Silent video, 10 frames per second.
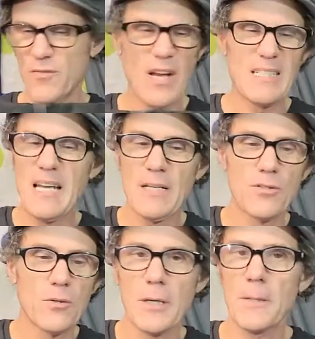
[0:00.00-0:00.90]
You've got
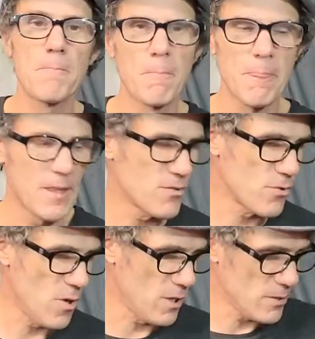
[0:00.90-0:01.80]
tactical gear. These
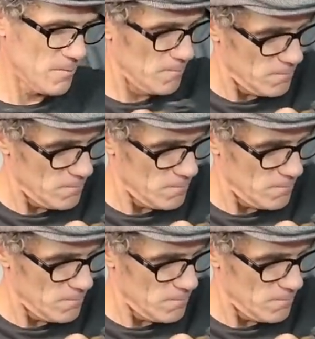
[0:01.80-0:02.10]
are awesome.